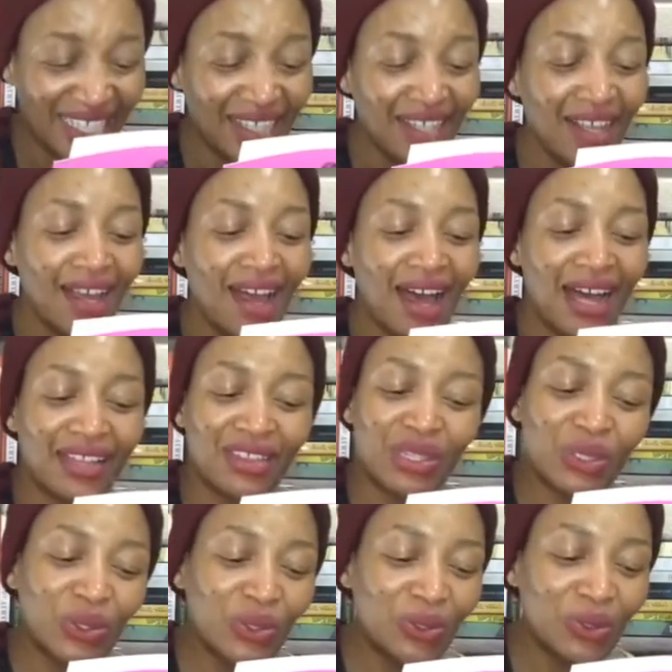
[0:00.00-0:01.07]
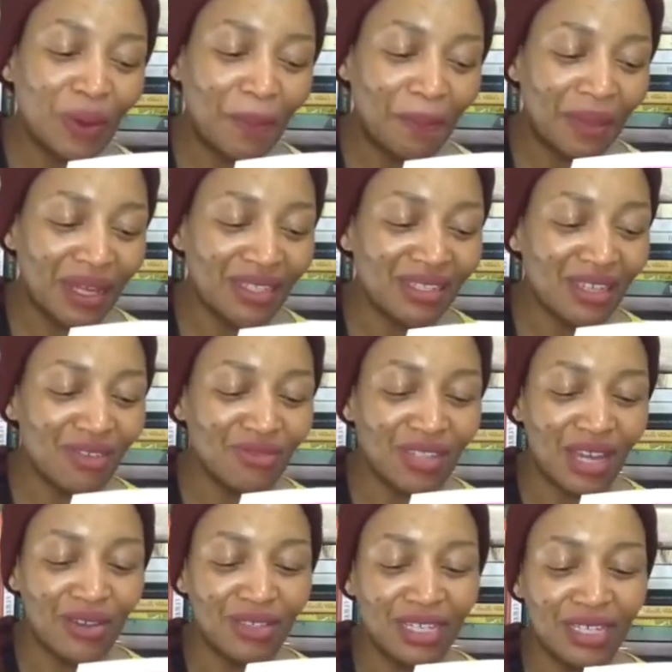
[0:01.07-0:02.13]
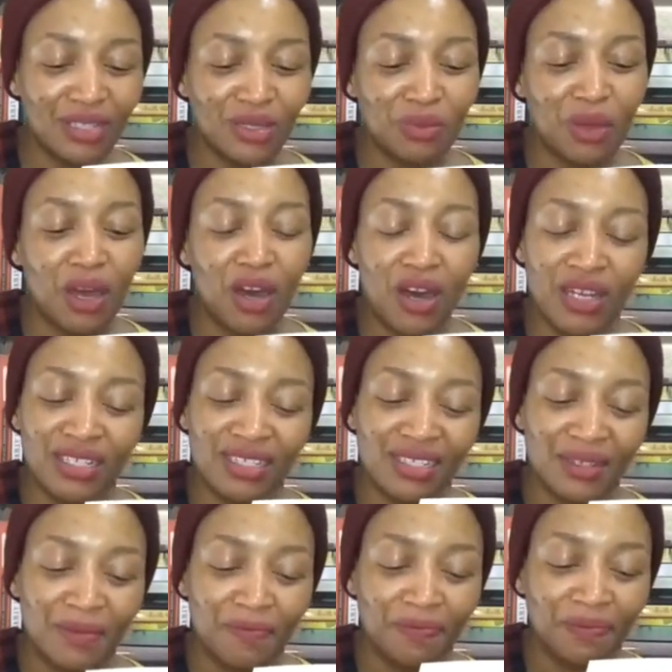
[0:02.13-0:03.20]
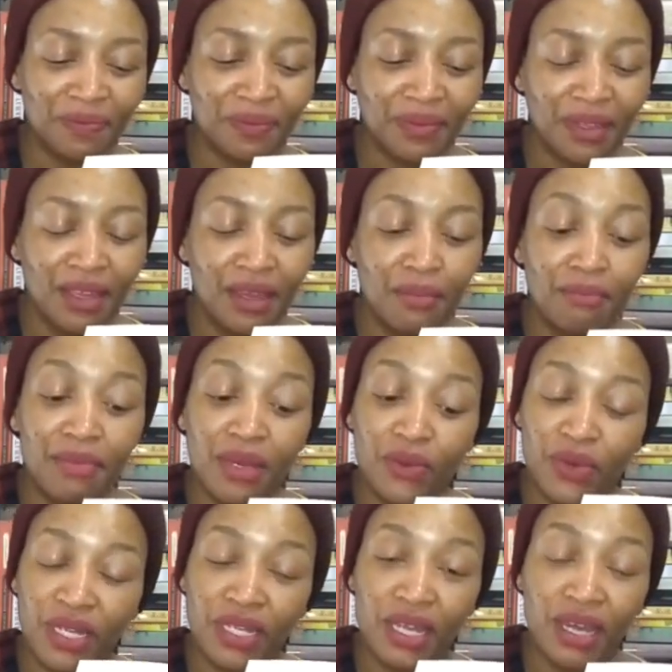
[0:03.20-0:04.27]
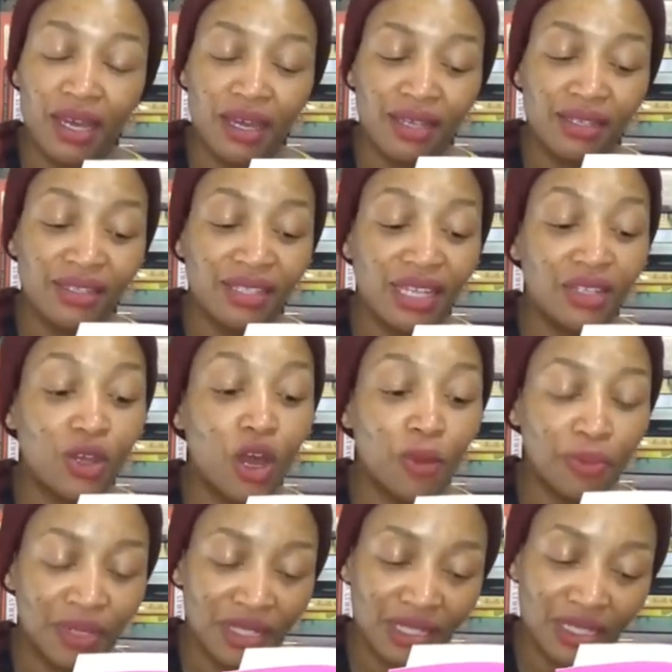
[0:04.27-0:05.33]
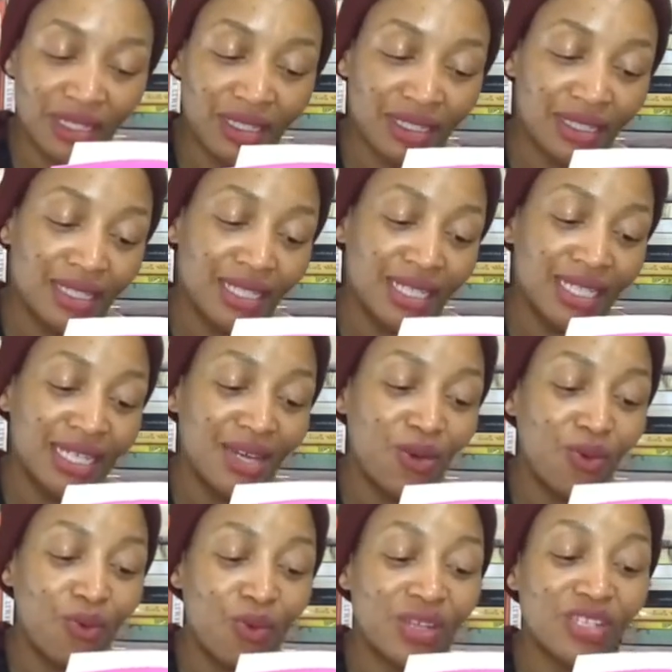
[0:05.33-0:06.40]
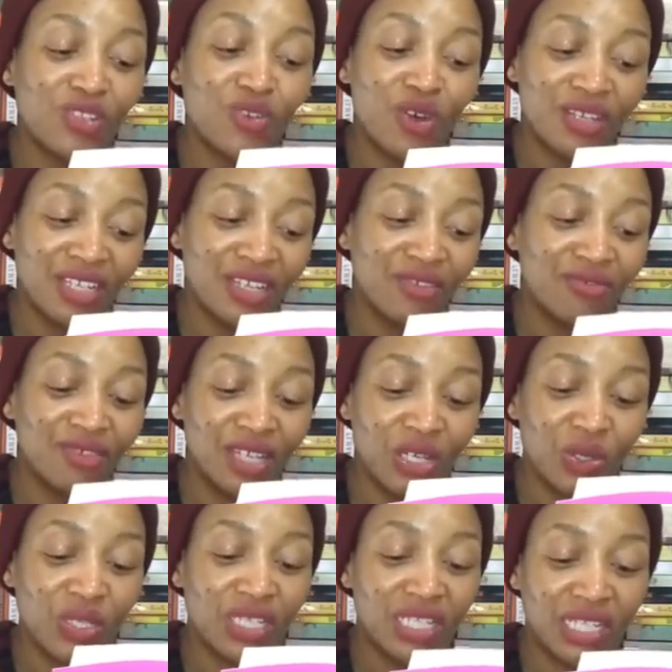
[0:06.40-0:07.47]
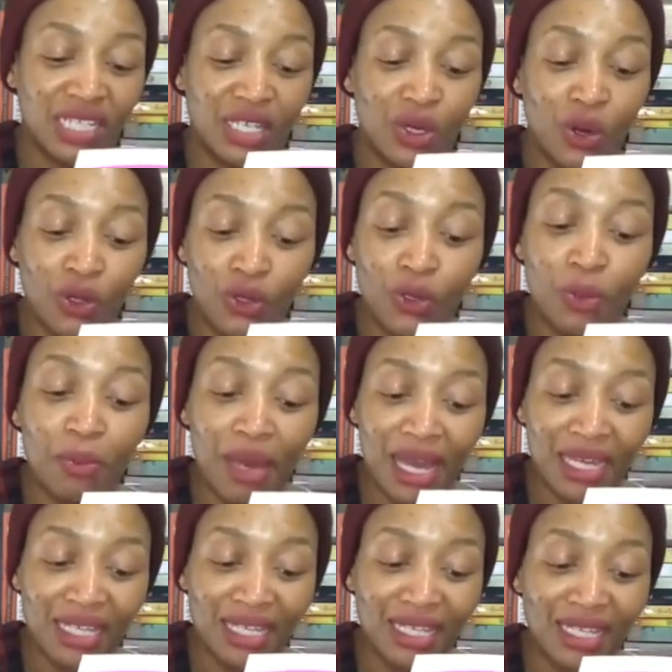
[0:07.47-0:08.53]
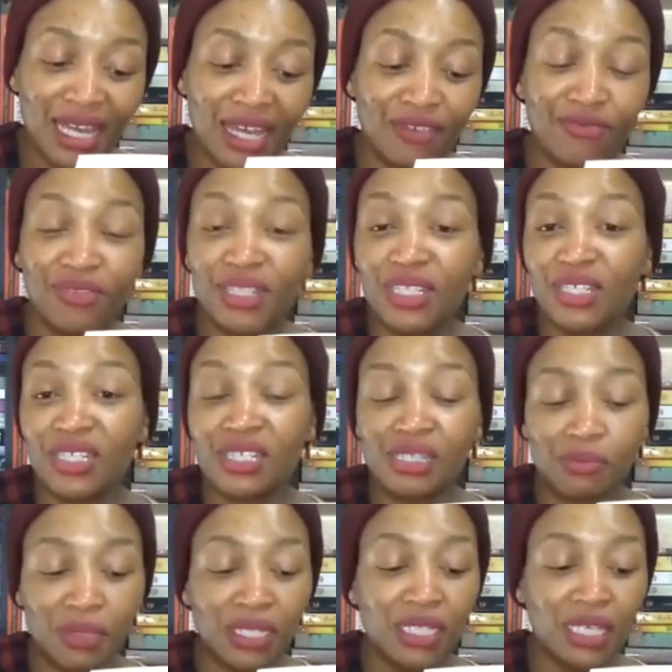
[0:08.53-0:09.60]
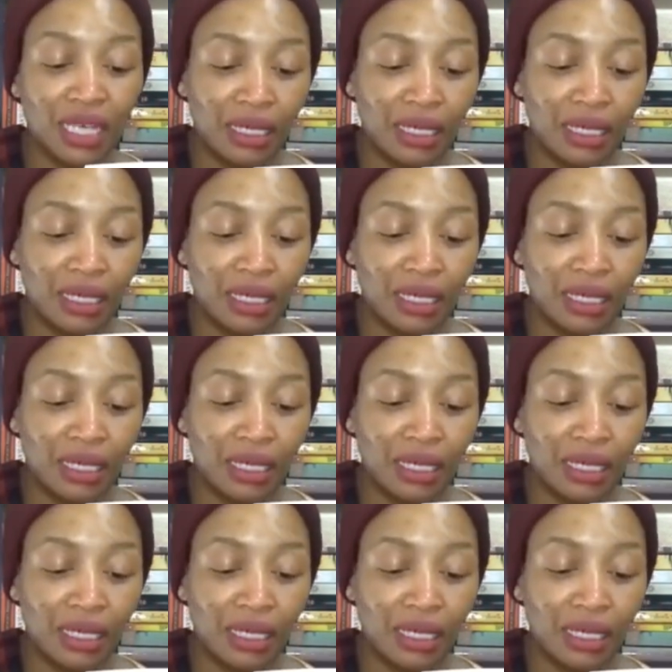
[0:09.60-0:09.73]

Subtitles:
I threw myself down next to my aunt. Marina, sat opposite, was nodding vigorously, although Maggie had finished speaking.